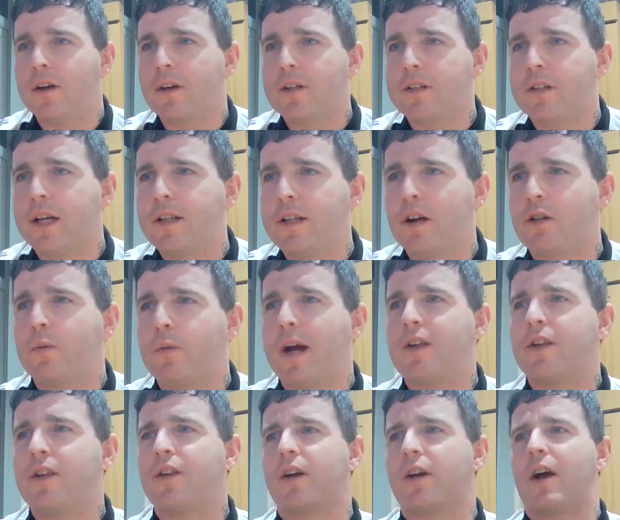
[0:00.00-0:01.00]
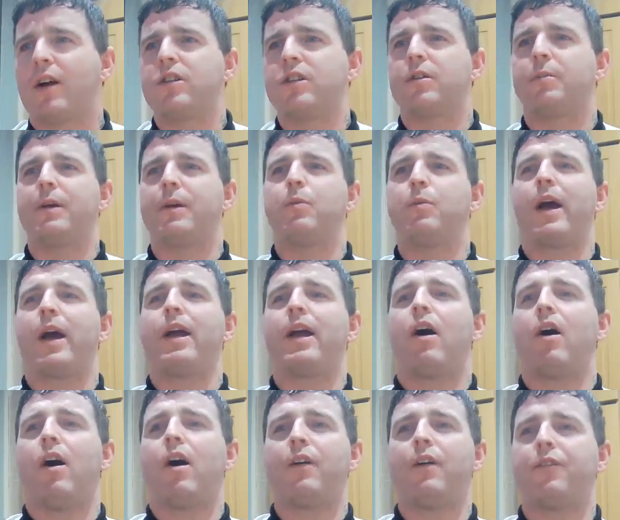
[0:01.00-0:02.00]
Coutinho's wages are going to be way
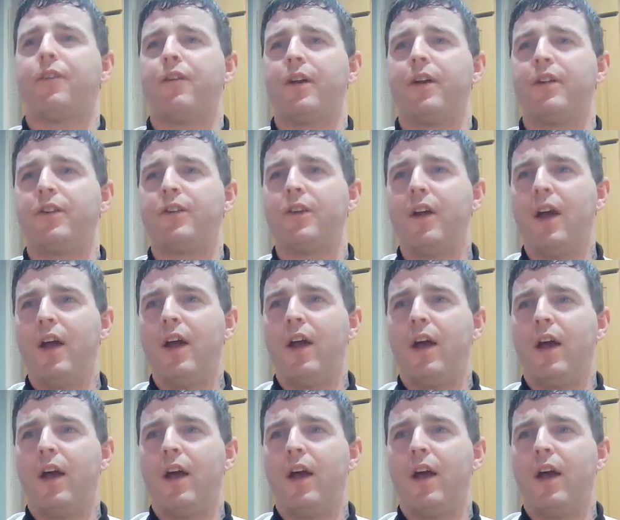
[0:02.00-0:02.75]
high for us.